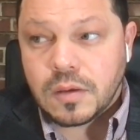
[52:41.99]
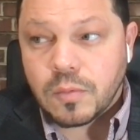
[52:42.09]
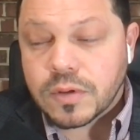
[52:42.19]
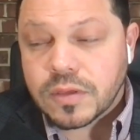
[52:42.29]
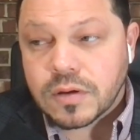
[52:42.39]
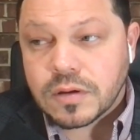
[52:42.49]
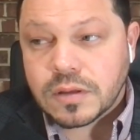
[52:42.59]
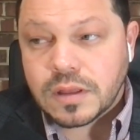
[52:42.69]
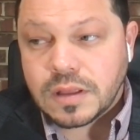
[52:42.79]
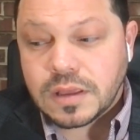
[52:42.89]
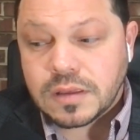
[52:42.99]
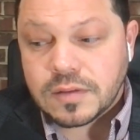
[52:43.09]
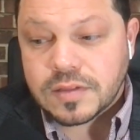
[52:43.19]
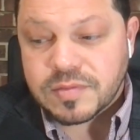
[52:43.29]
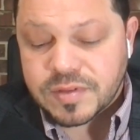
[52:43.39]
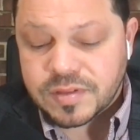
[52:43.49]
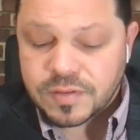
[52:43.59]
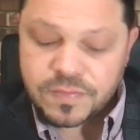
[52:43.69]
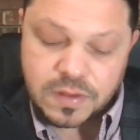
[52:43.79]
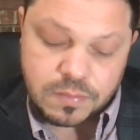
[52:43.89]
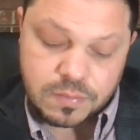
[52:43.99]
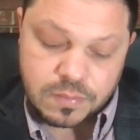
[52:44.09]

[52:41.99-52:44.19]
Were there any specific